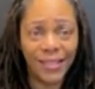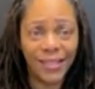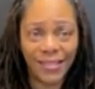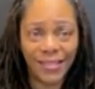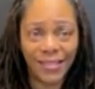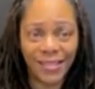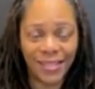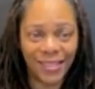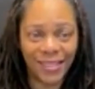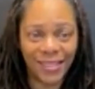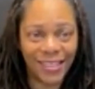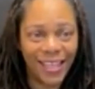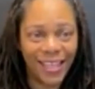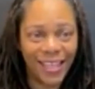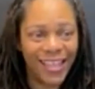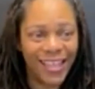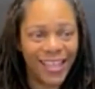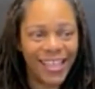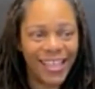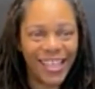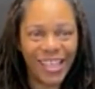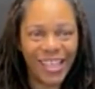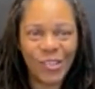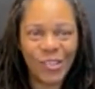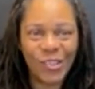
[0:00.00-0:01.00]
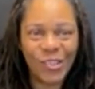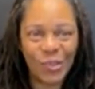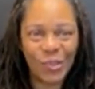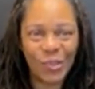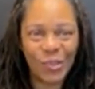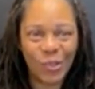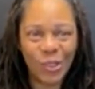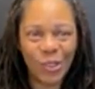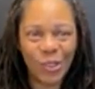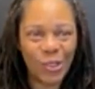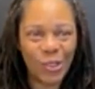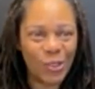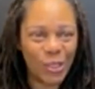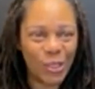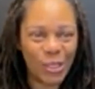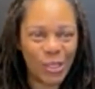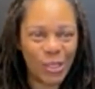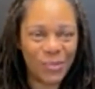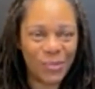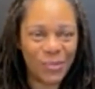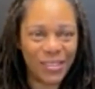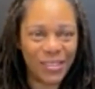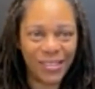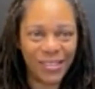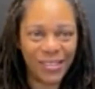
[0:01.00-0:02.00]
Listen, enjoy your
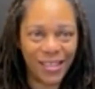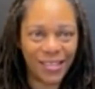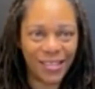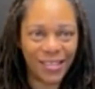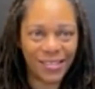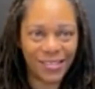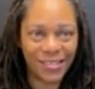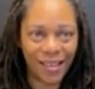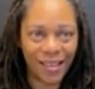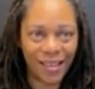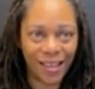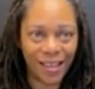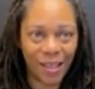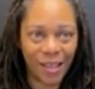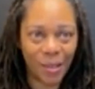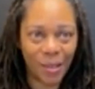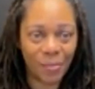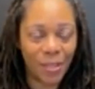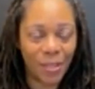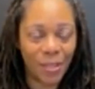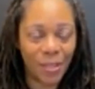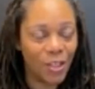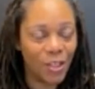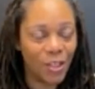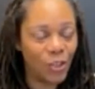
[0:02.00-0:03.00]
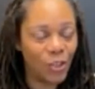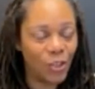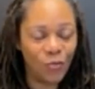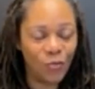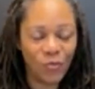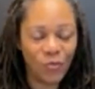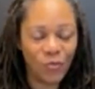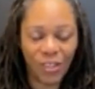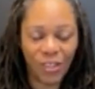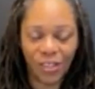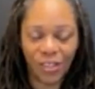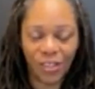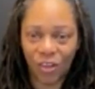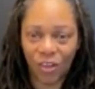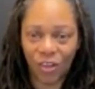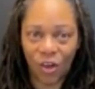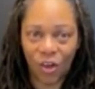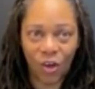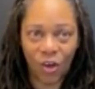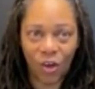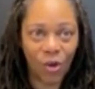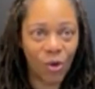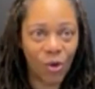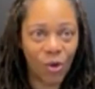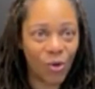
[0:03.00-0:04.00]
empty nest time. You've done
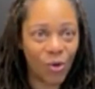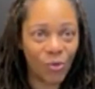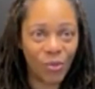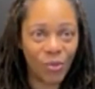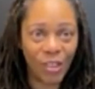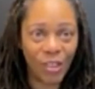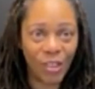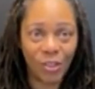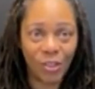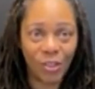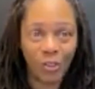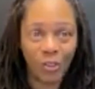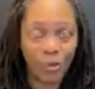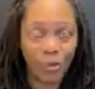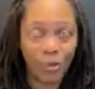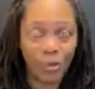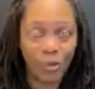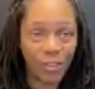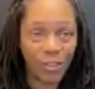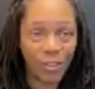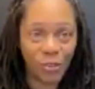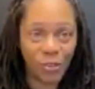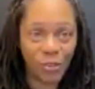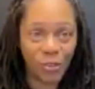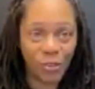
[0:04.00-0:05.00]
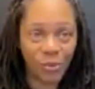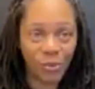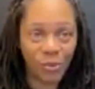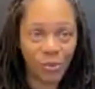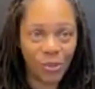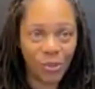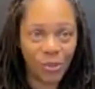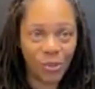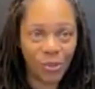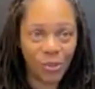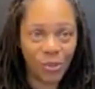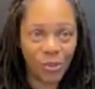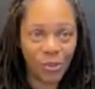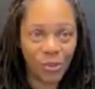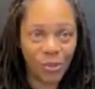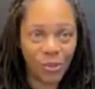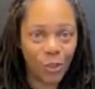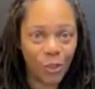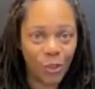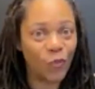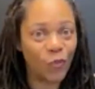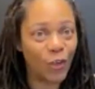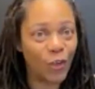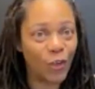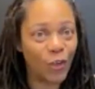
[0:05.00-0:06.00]
all that you can do.
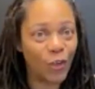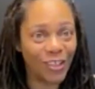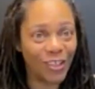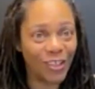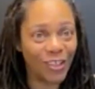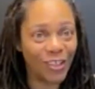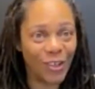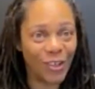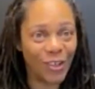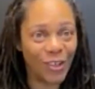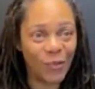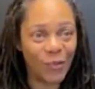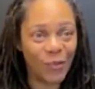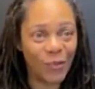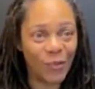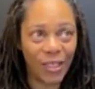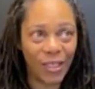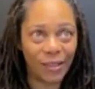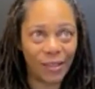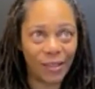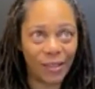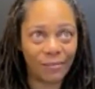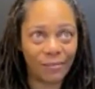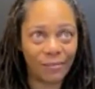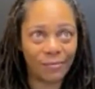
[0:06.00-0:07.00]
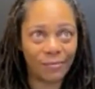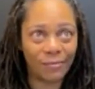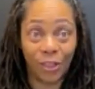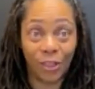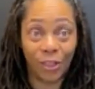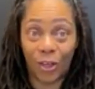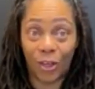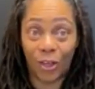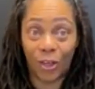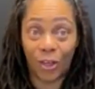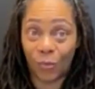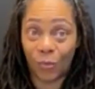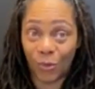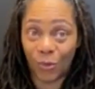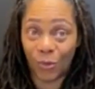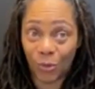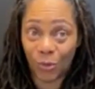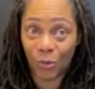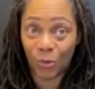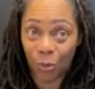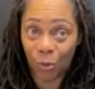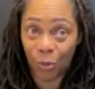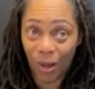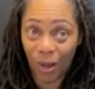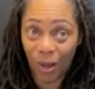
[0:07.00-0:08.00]
You've done all that the law
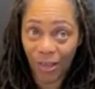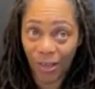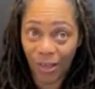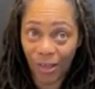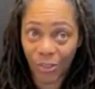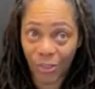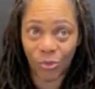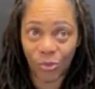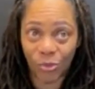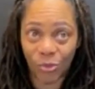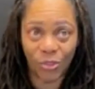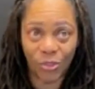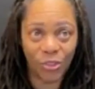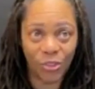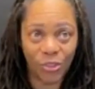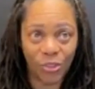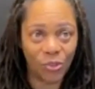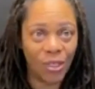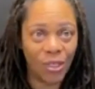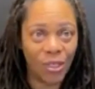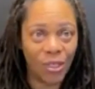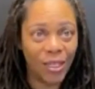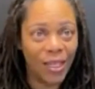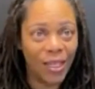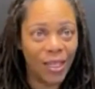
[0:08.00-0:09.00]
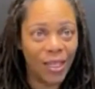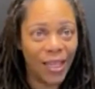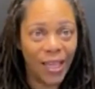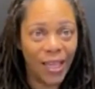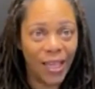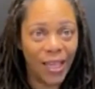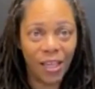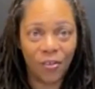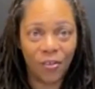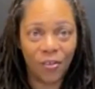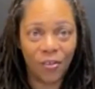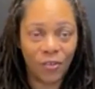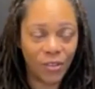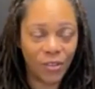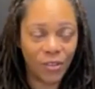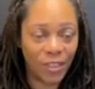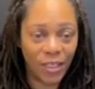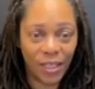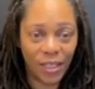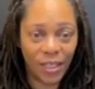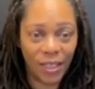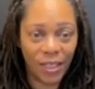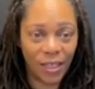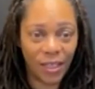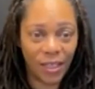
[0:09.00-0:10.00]
requires you to do.
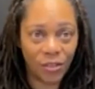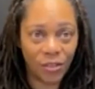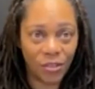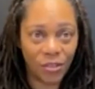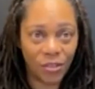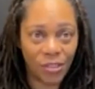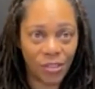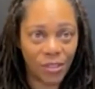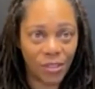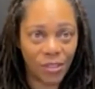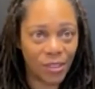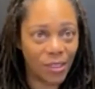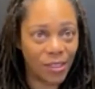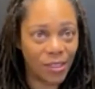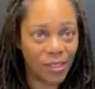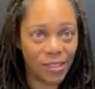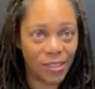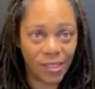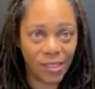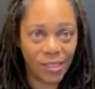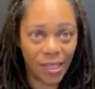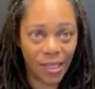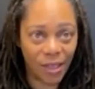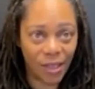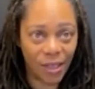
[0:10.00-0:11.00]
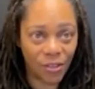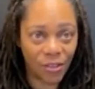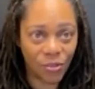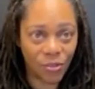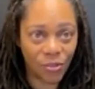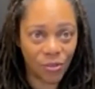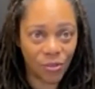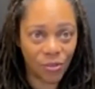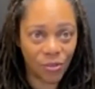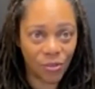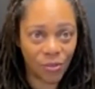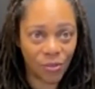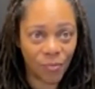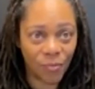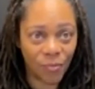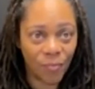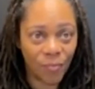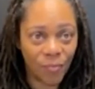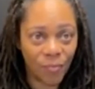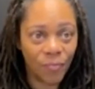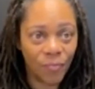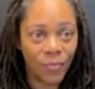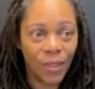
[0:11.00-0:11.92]
Everything else is extra.